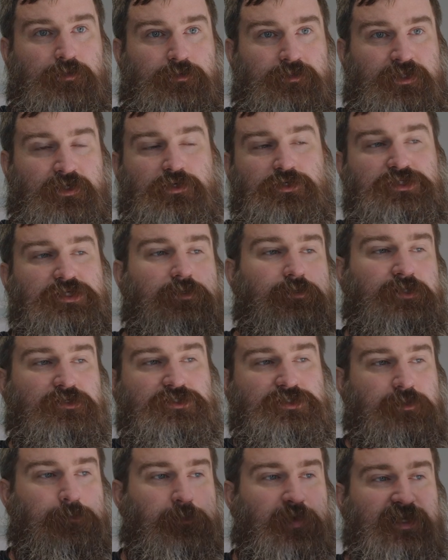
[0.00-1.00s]
there's
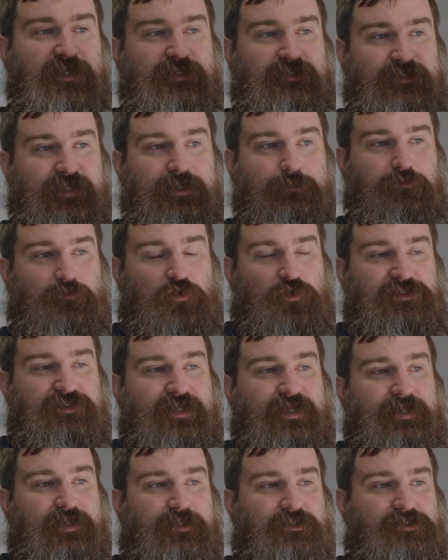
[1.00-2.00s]
some pretty deep
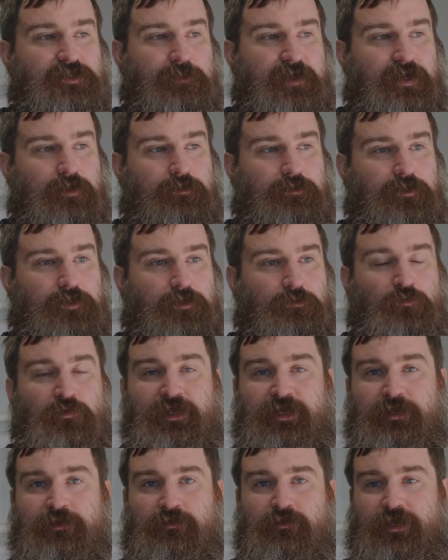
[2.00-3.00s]
critiques about
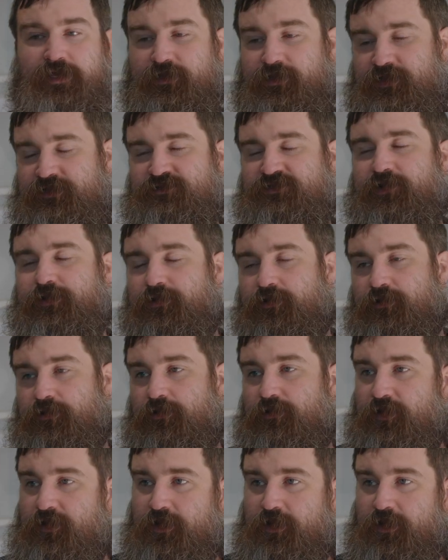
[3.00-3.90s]
reading, like, it's like a,